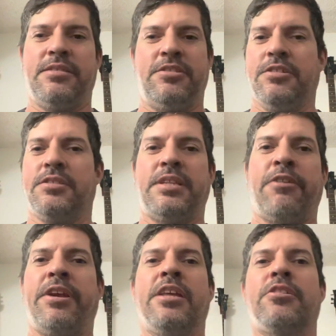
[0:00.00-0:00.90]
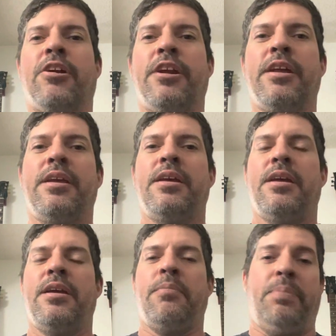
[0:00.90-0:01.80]
just a great guitar.
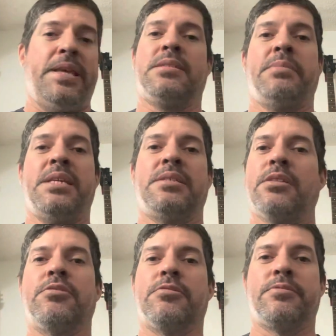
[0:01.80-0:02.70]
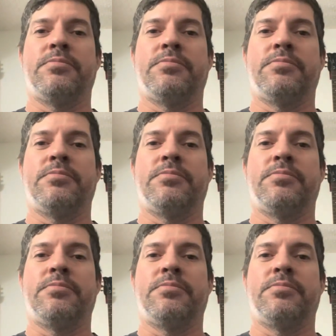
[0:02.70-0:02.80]
Plays amazing too.